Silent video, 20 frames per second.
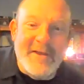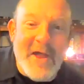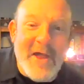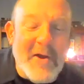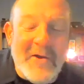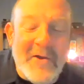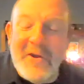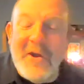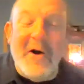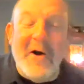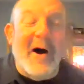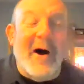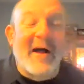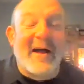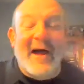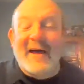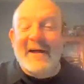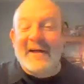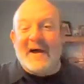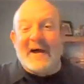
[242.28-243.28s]
No.
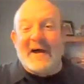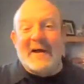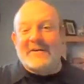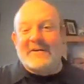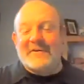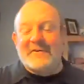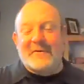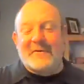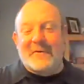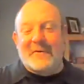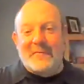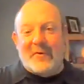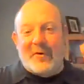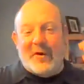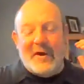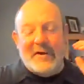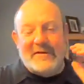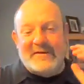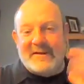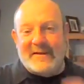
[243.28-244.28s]
I couldn't agree
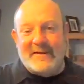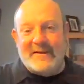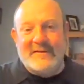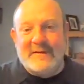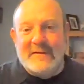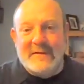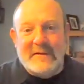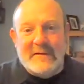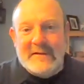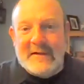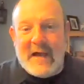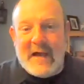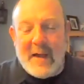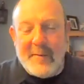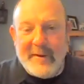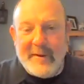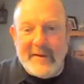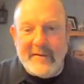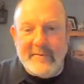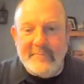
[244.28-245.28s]
more. I
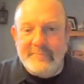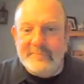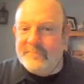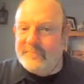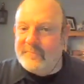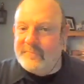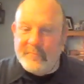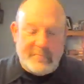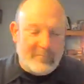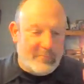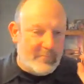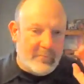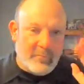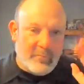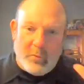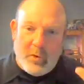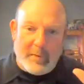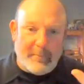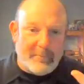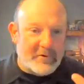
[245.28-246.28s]
mean,
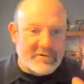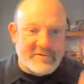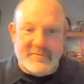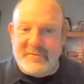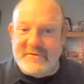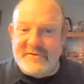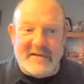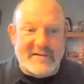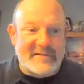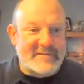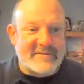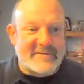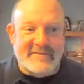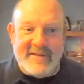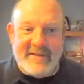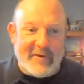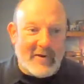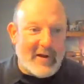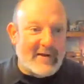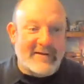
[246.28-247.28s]
one person presents
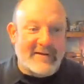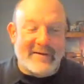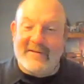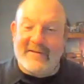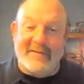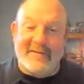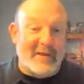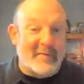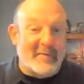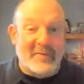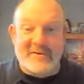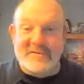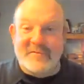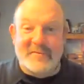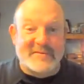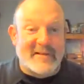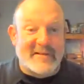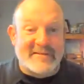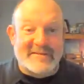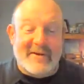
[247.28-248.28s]
their idea, the other person
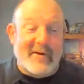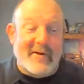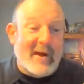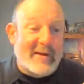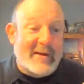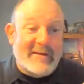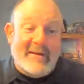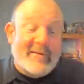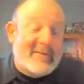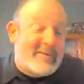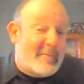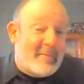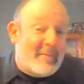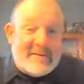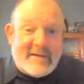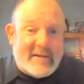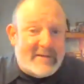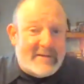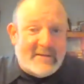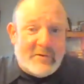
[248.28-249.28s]
presents their idea, and the
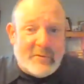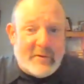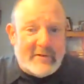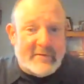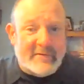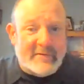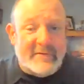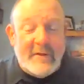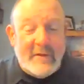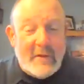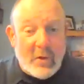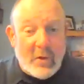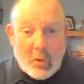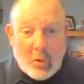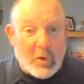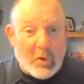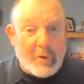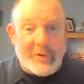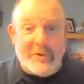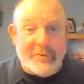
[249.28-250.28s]
best idea wins.
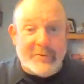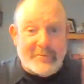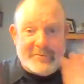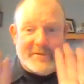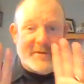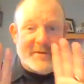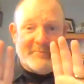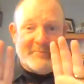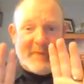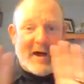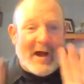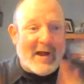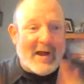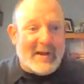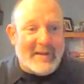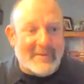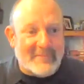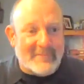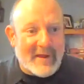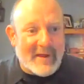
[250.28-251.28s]
Or you combine
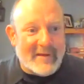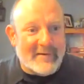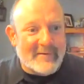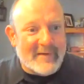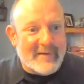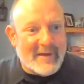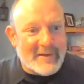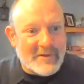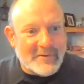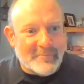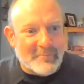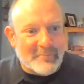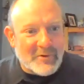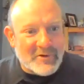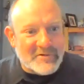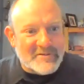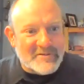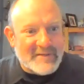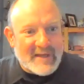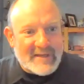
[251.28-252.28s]
and you
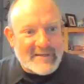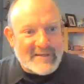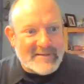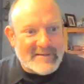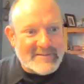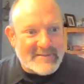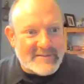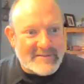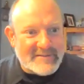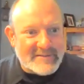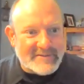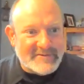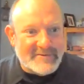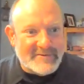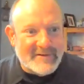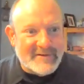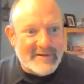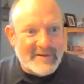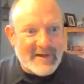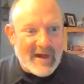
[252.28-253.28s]
merge the ideas
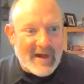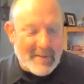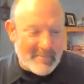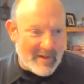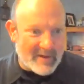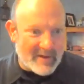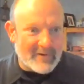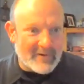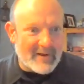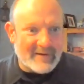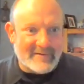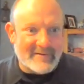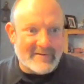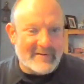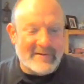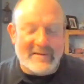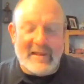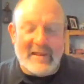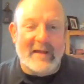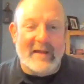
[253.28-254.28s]
into a better
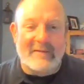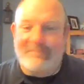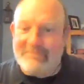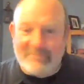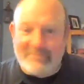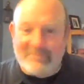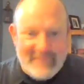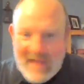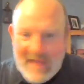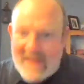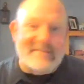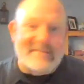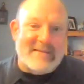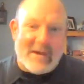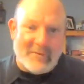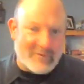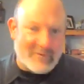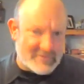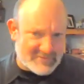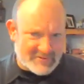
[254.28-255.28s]
idea. Like that's
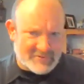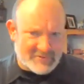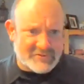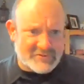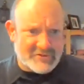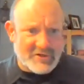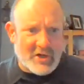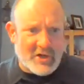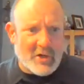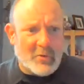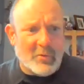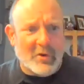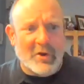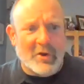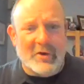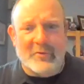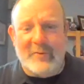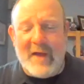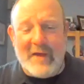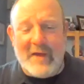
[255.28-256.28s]
how this should all
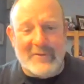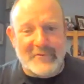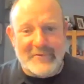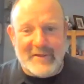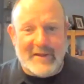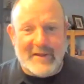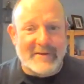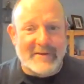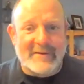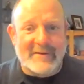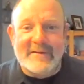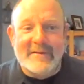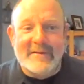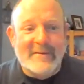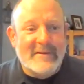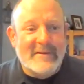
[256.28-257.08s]
work, rather than